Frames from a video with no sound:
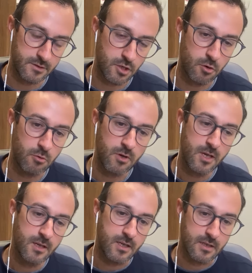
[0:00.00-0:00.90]
So
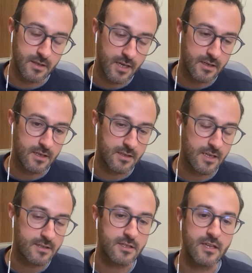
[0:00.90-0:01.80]
in
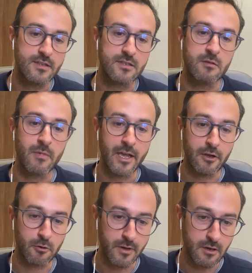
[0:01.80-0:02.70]
that sense, the
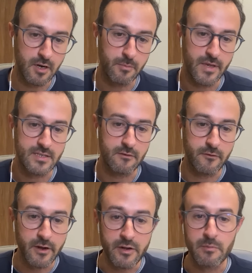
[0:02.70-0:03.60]
microbiota plays a
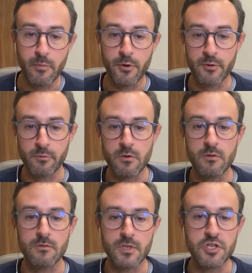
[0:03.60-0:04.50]
very important
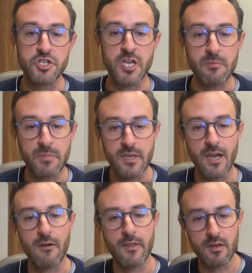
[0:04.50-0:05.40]
role in shaping
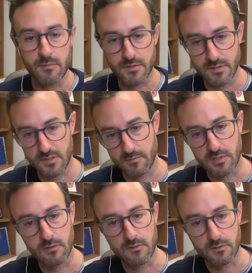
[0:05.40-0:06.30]
how that immune system
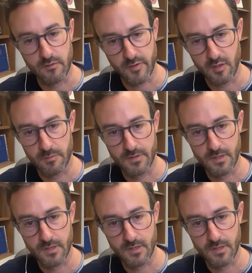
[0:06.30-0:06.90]
is going to develop.